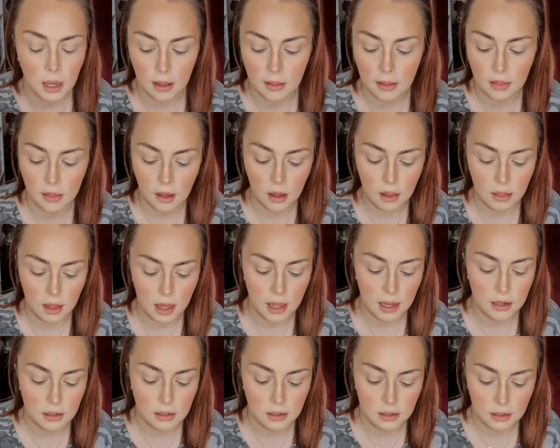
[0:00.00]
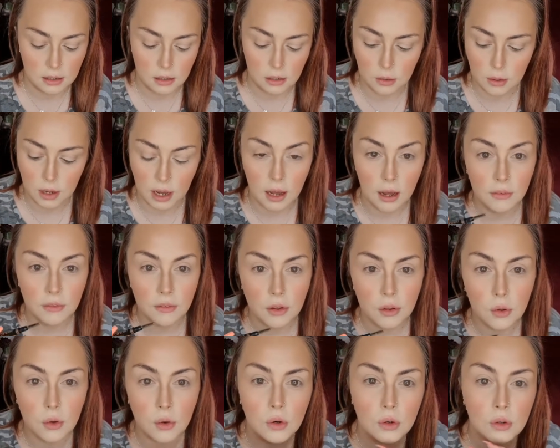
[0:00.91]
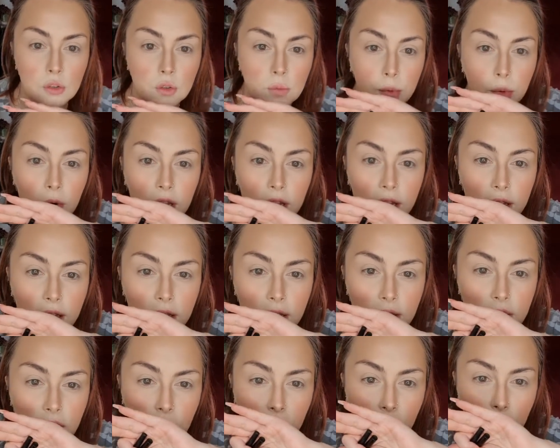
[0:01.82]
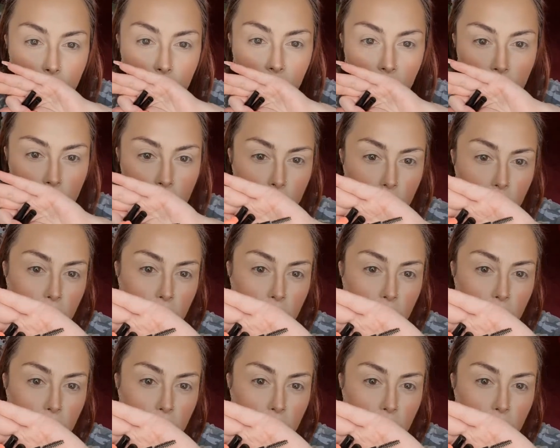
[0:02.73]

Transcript: and then the other end you have your spoolie, so your brush.